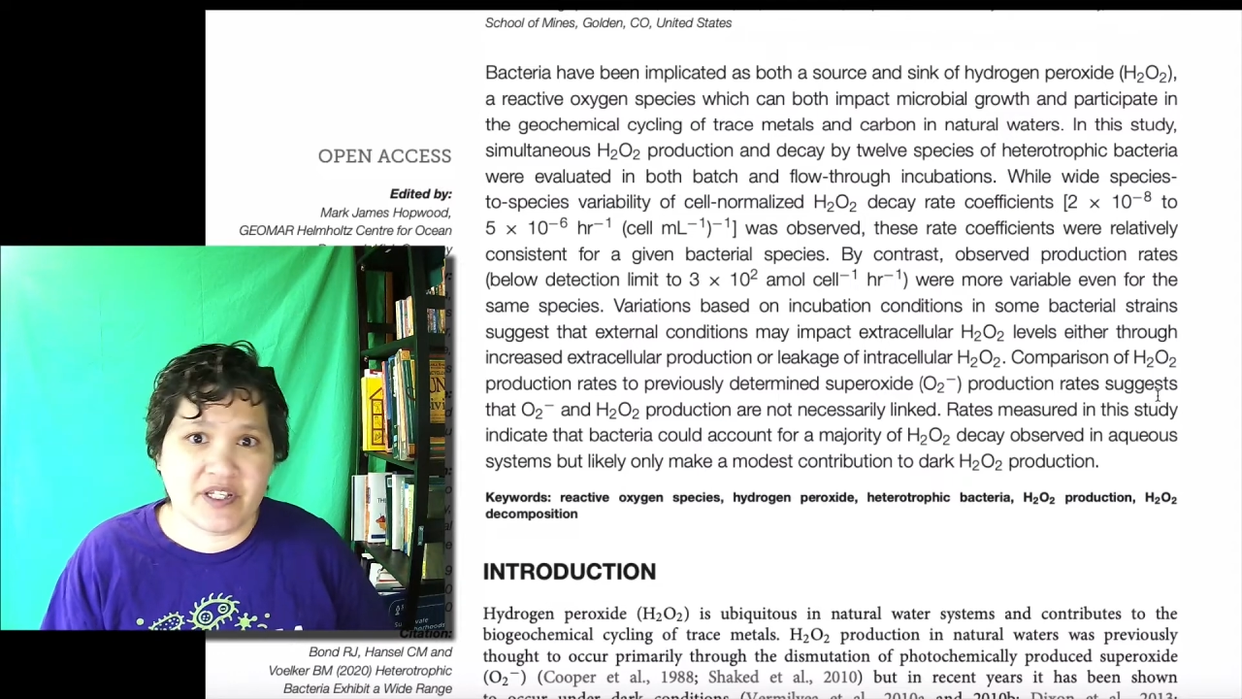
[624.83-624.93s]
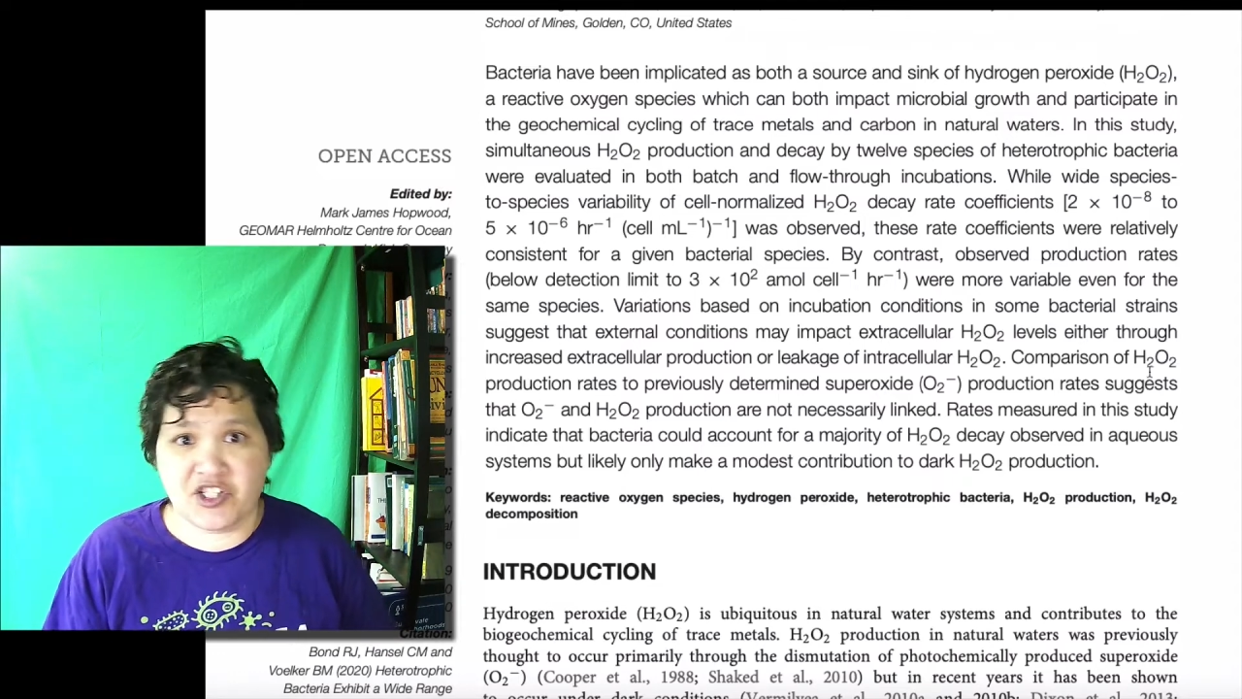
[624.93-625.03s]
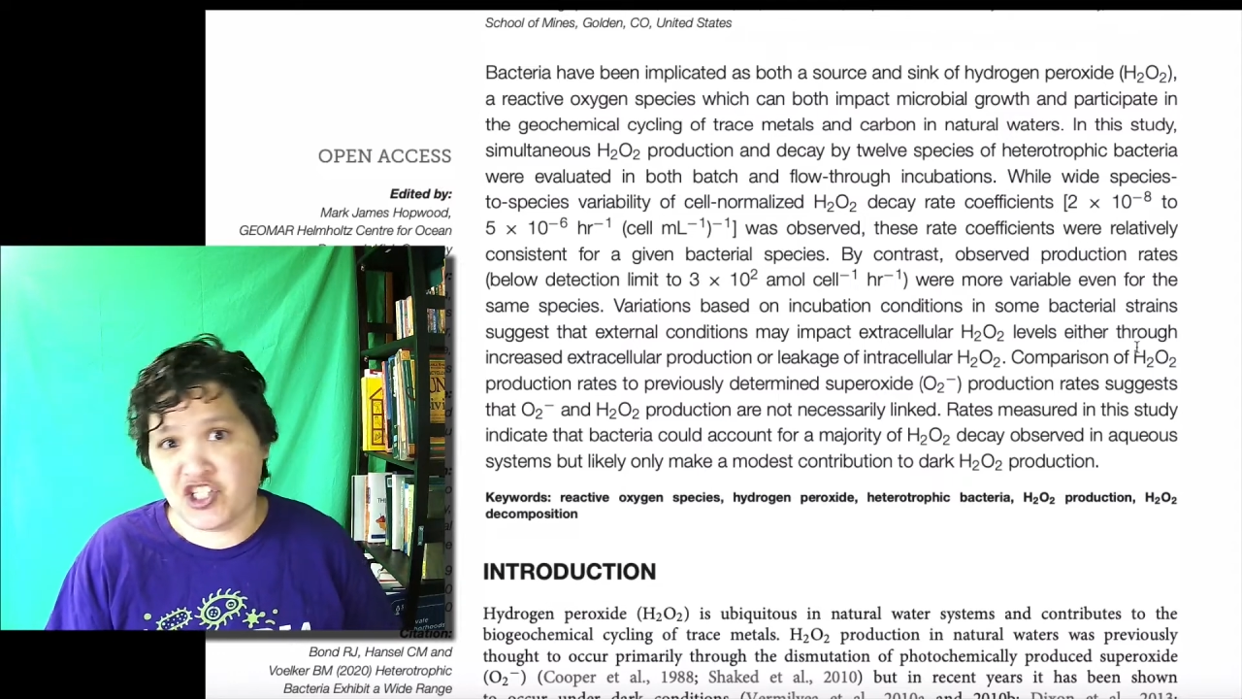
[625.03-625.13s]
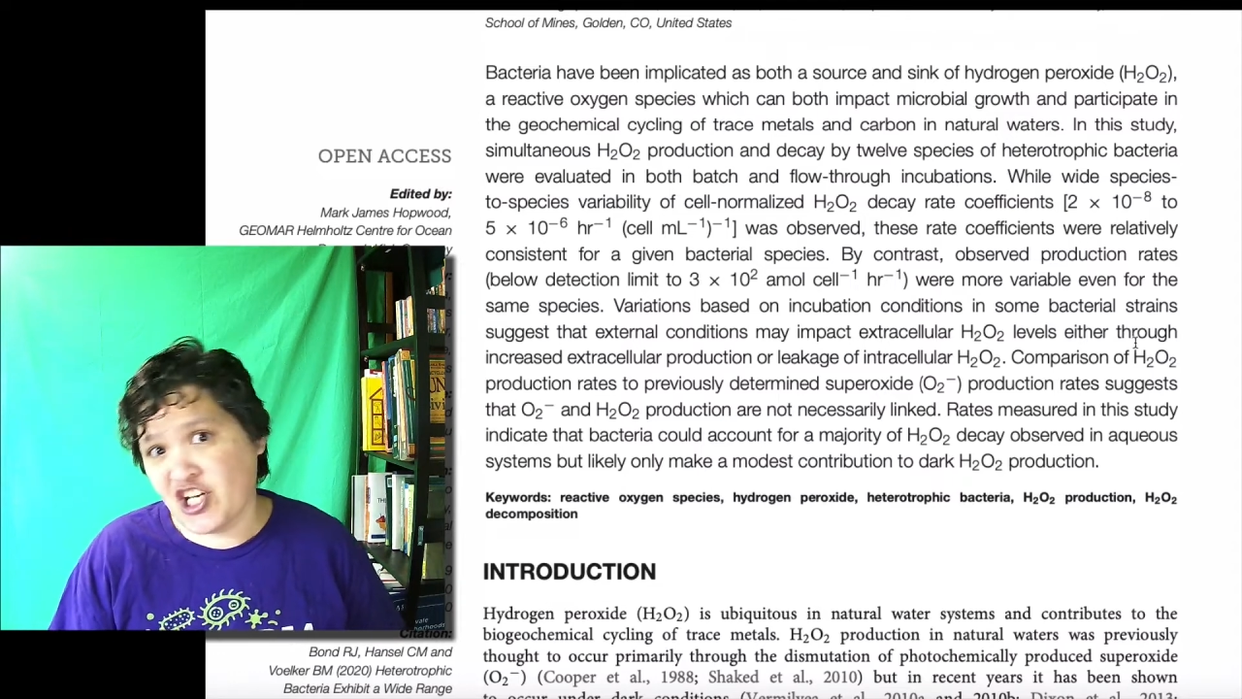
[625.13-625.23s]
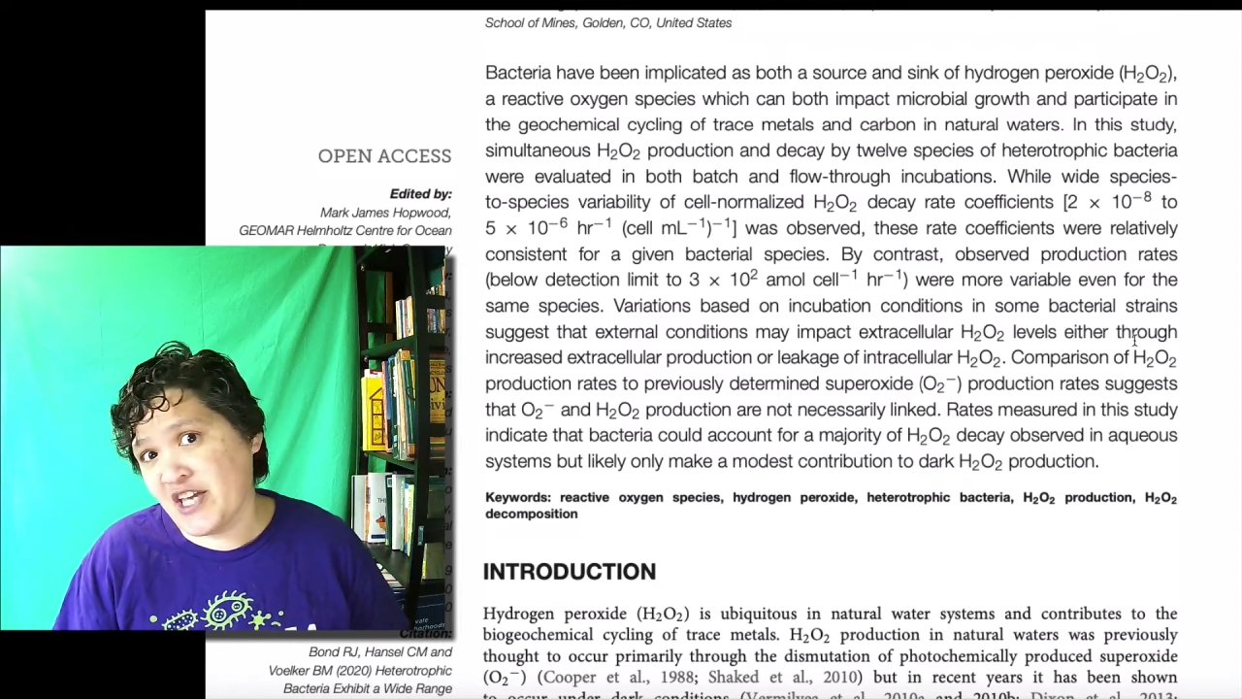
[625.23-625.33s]

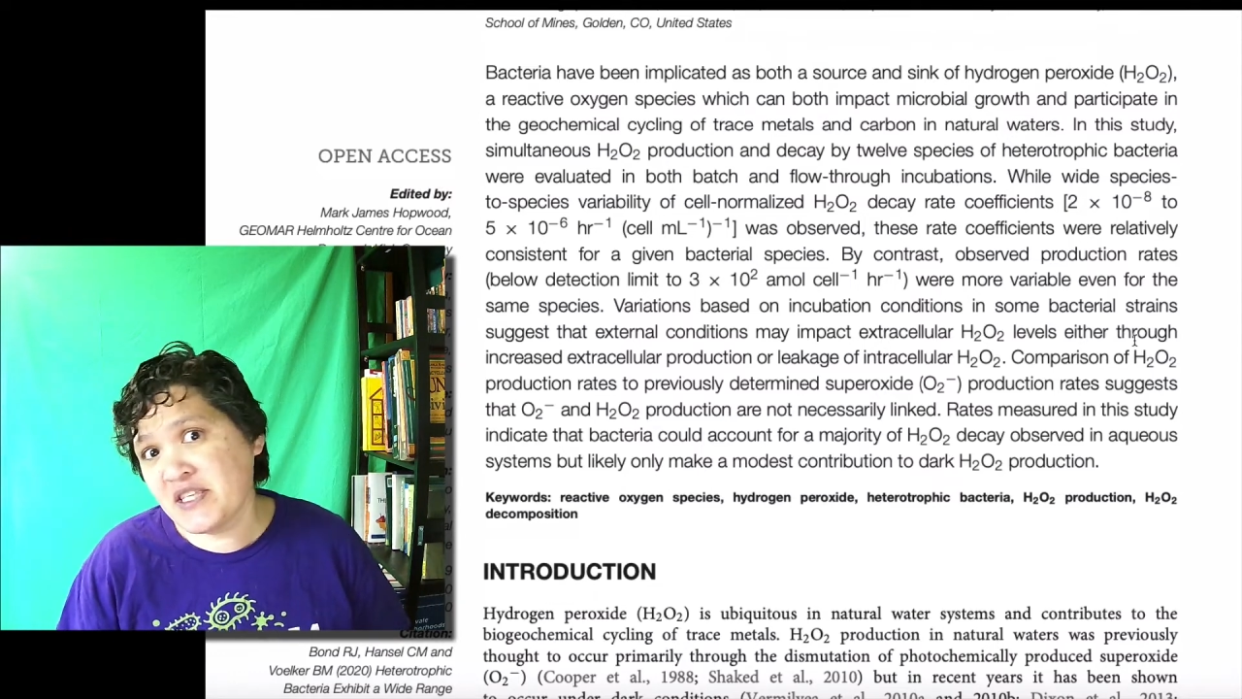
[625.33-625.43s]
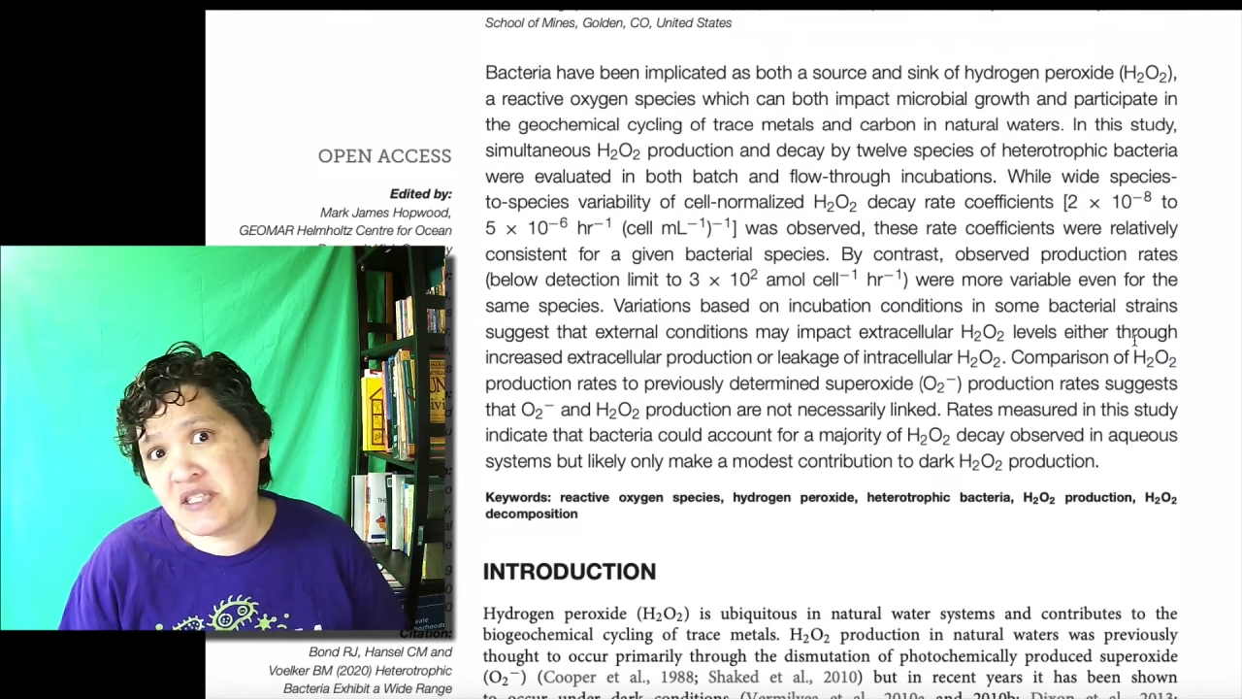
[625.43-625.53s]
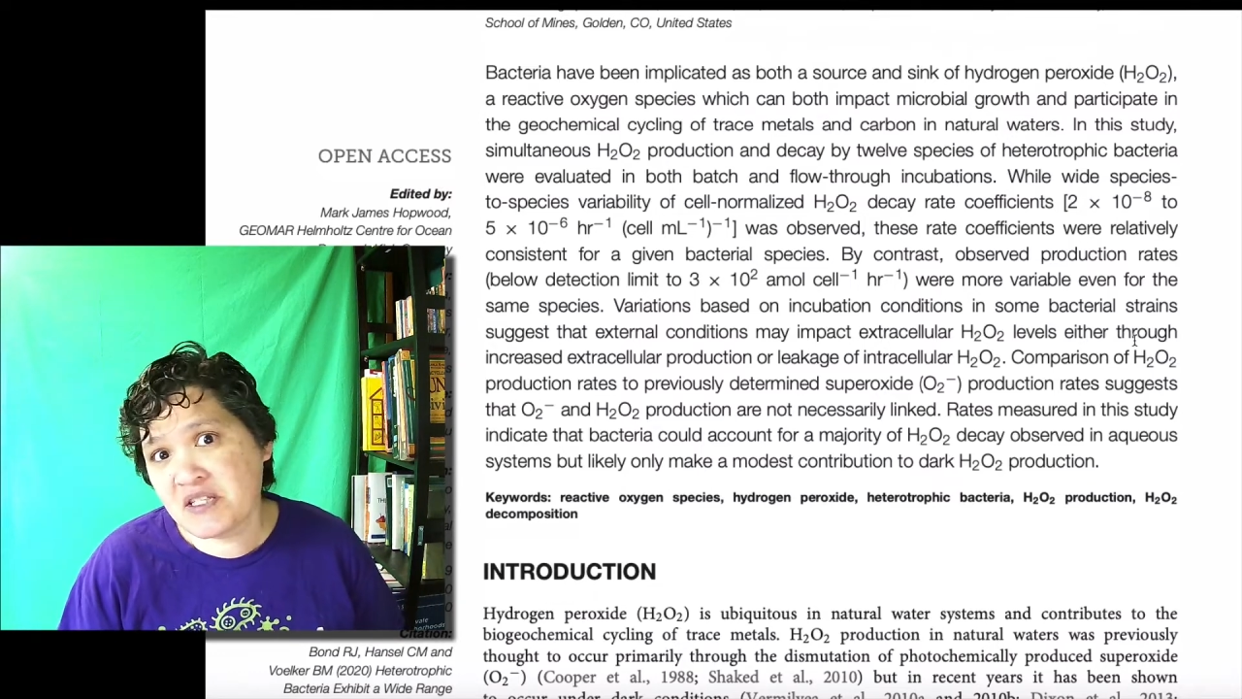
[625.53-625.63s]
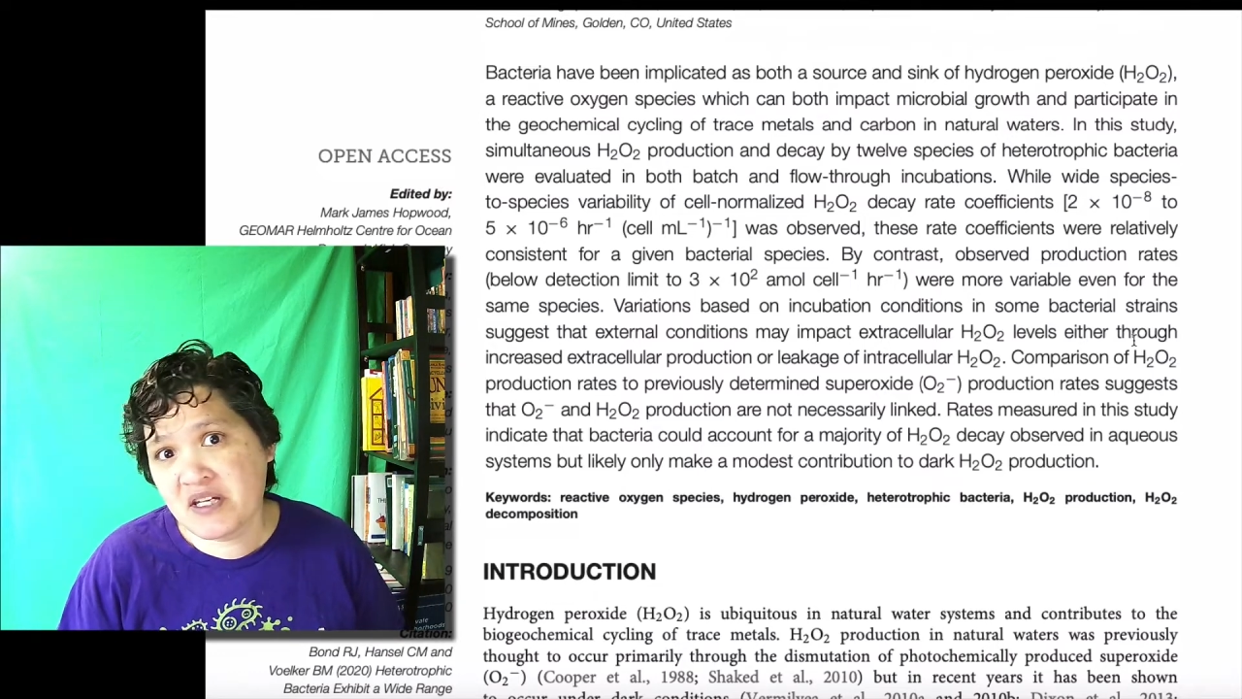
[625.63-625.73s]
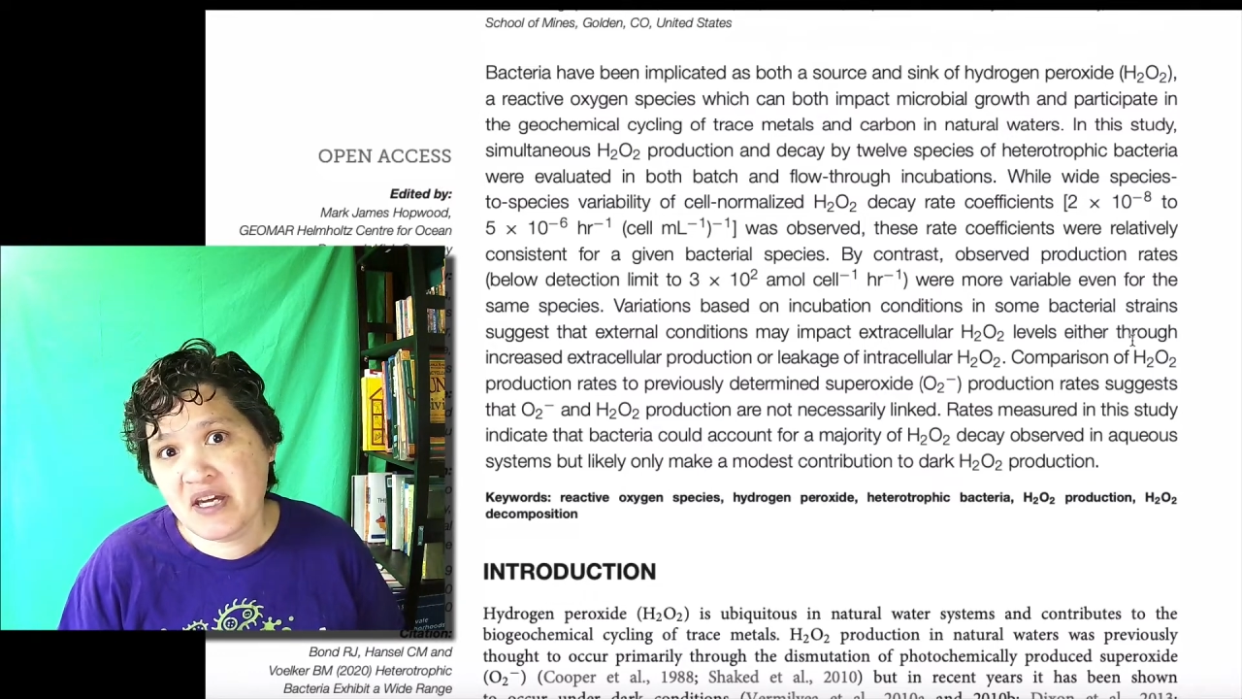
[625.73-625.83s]

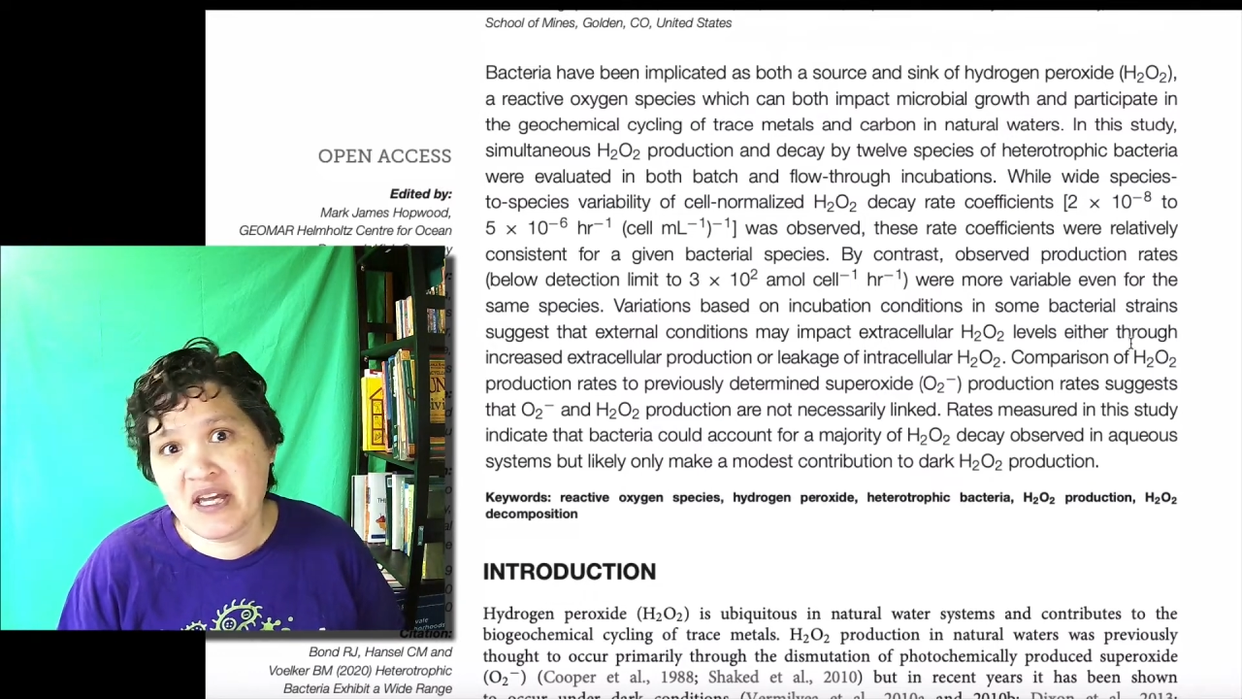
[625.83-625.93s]
suggest,